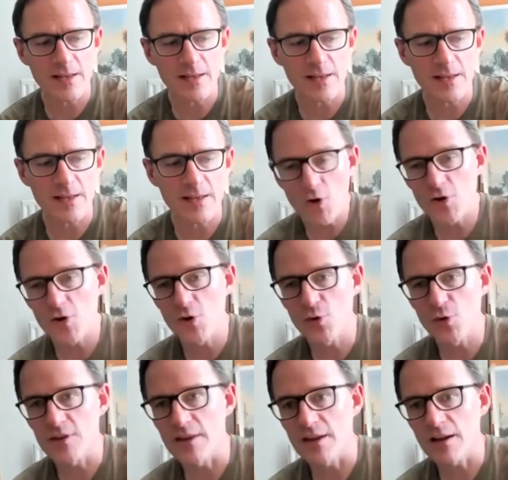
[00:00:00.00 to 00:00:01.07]
anyone
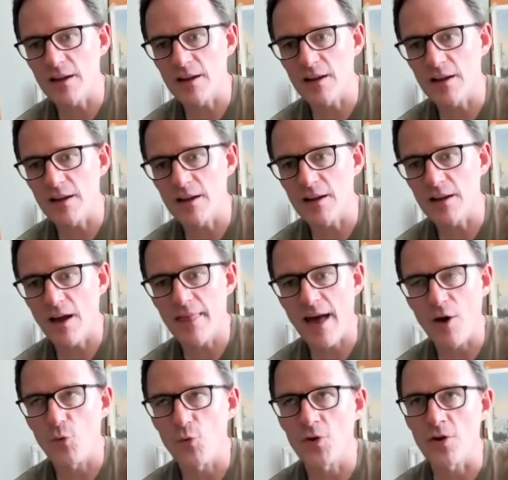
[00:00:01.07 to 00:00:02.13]
who would think like that
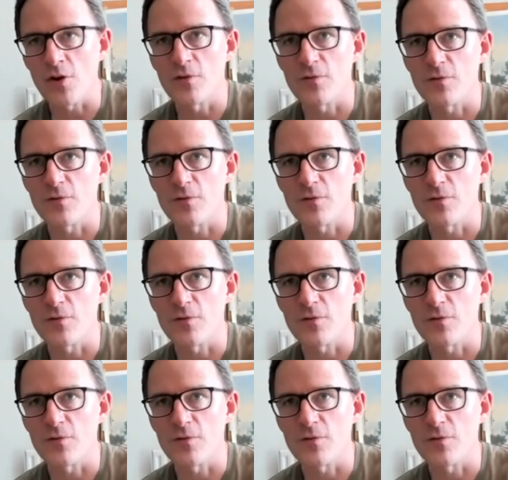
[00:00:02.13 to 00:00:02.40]
wouldn't have